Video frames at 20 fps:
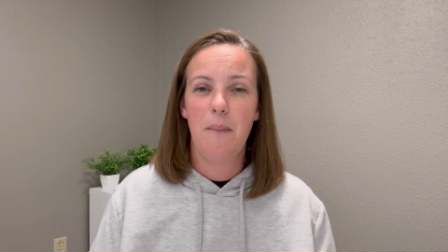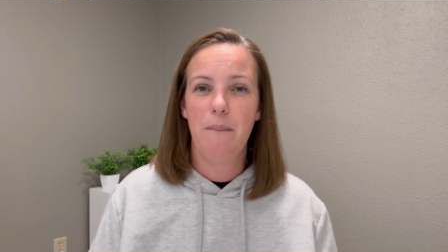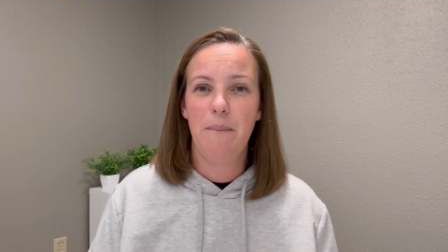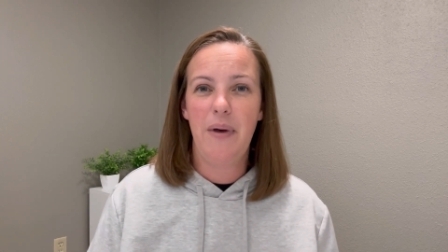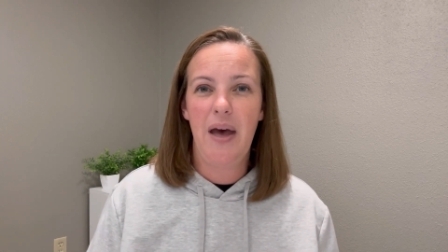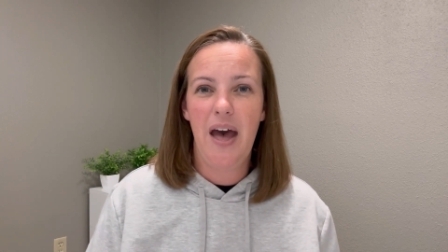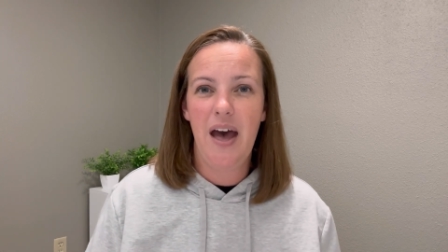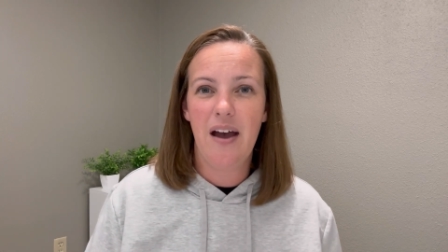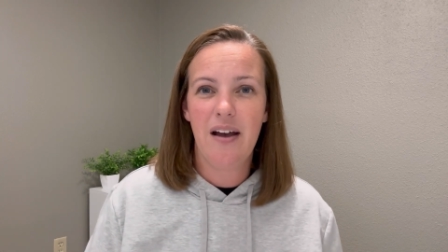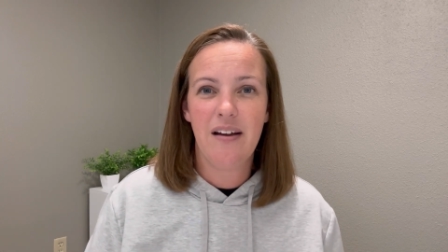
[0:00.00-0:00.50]

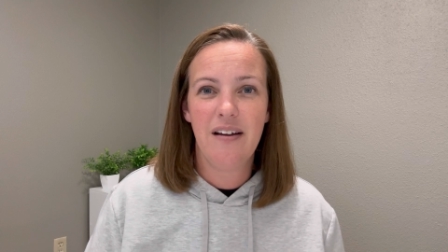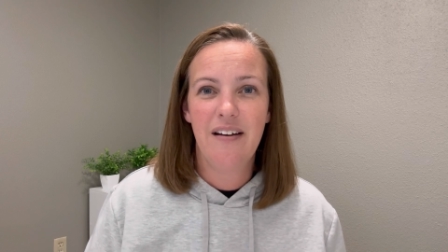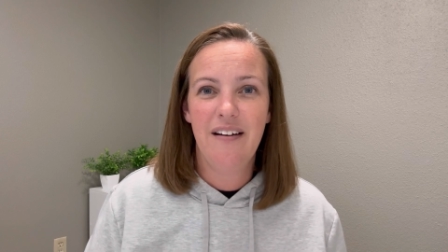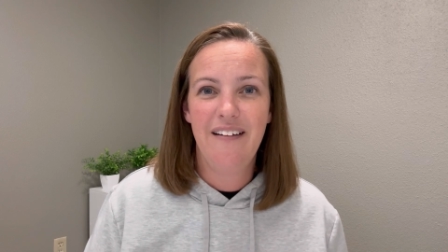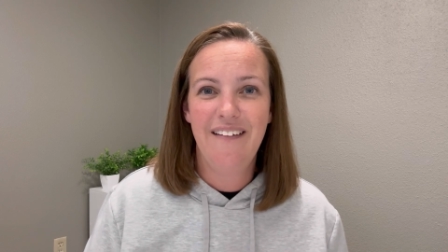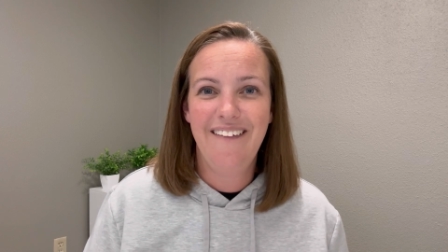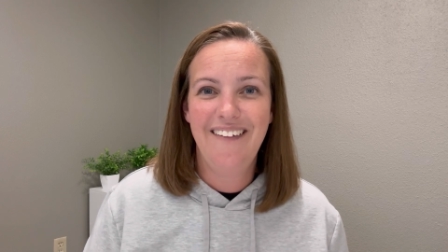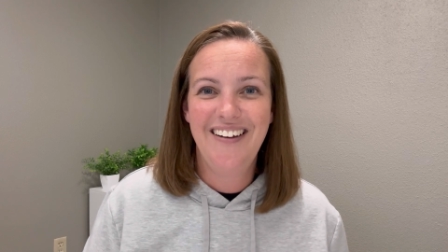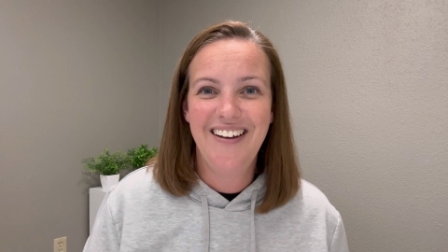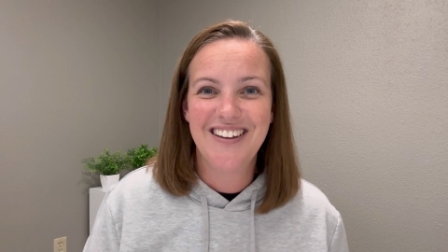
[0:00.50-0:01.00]
back
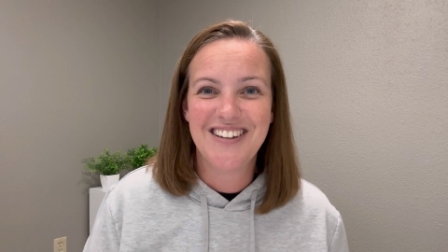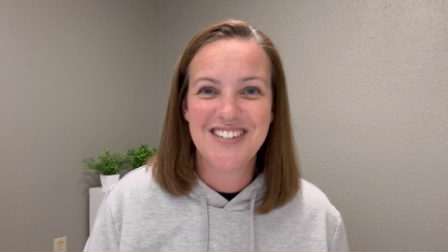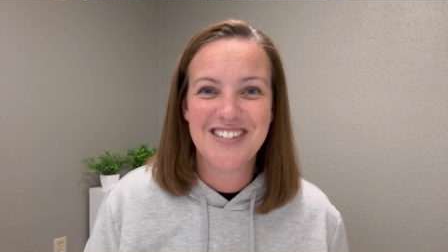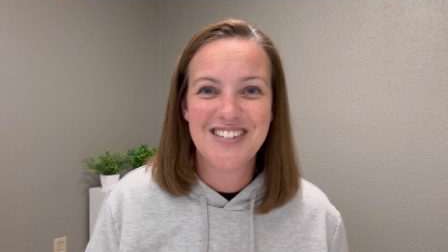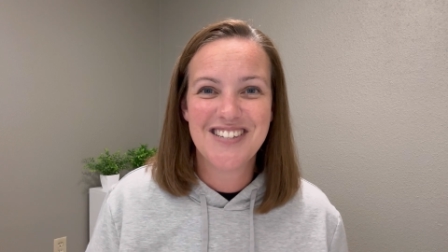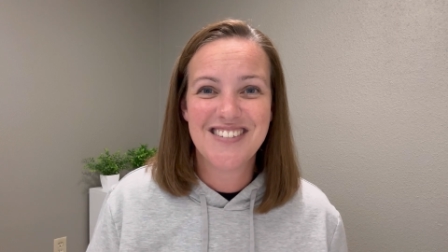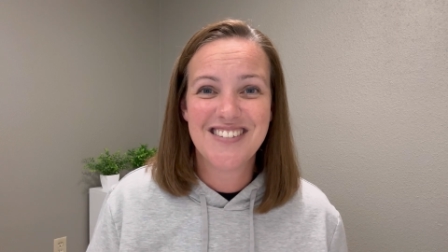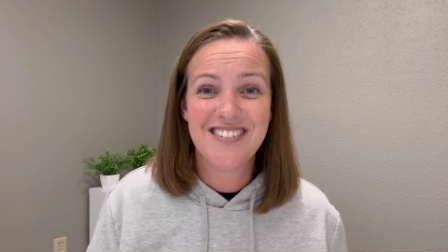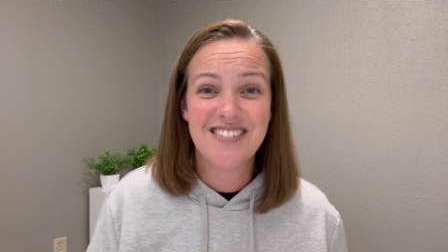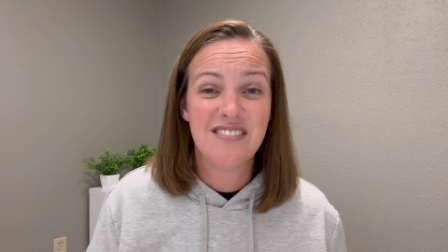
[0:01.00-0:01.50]

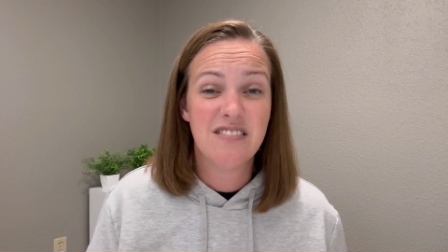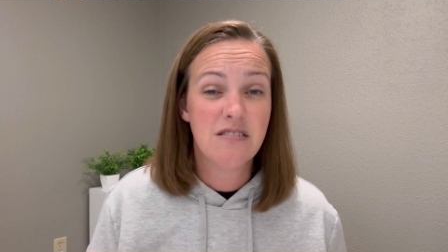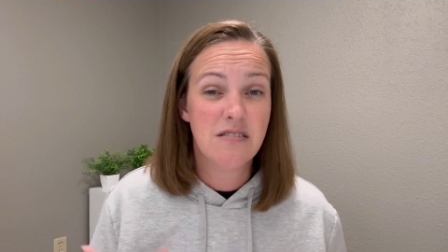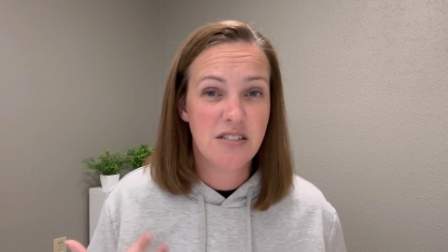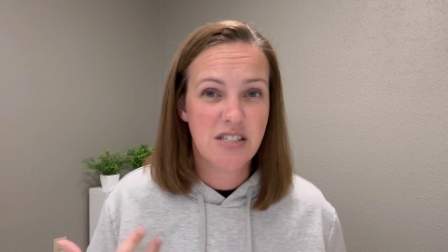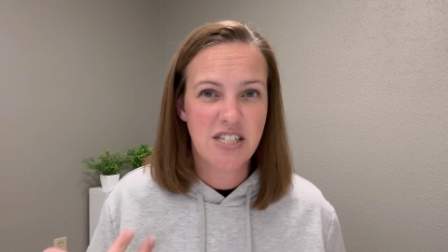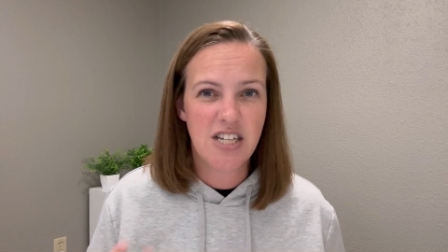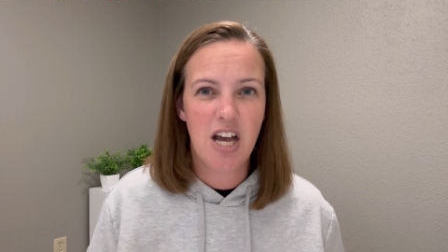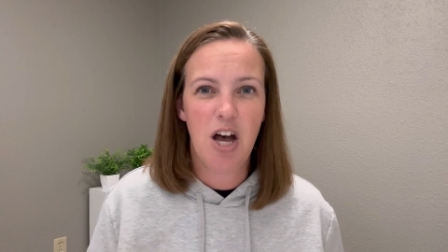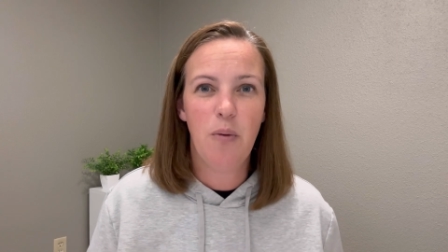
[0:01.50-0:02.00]
just
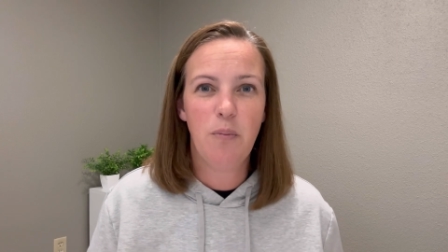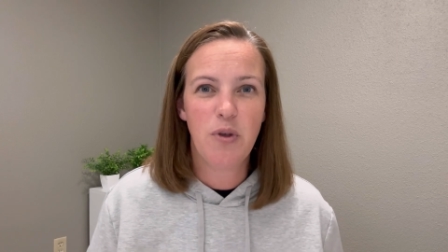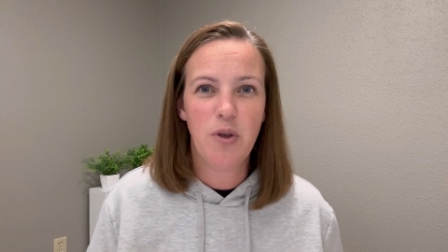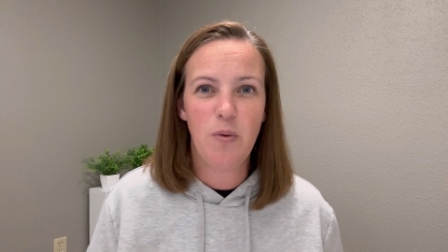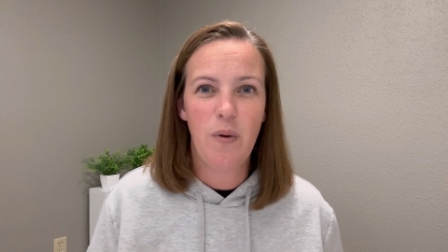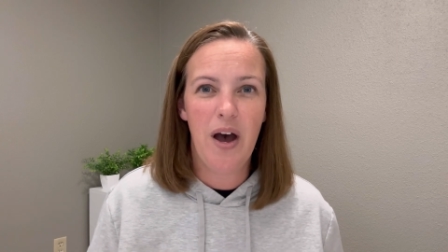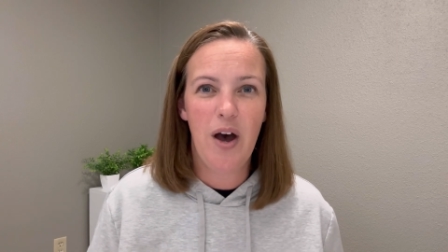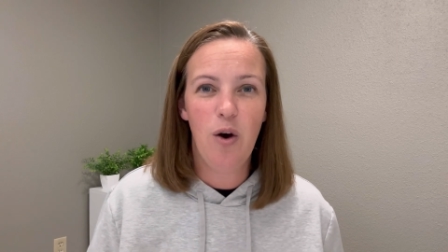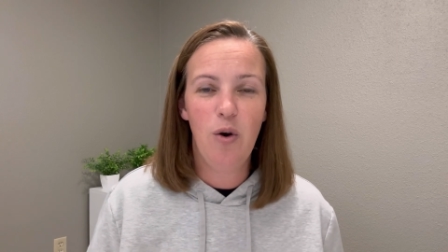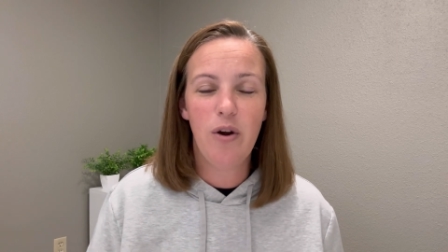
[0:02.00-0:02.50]
to help you
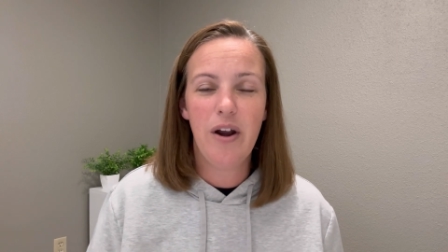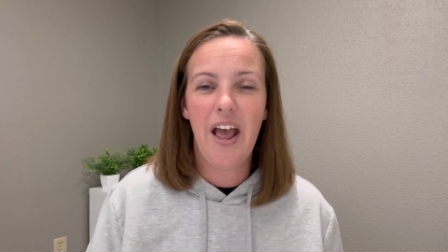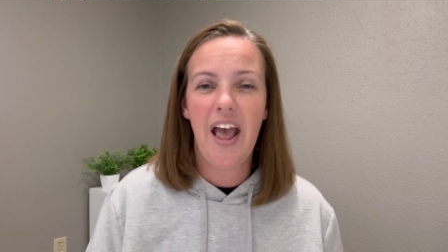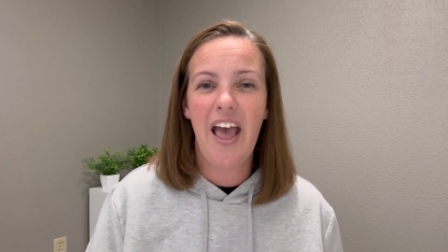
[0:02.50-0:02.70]
out.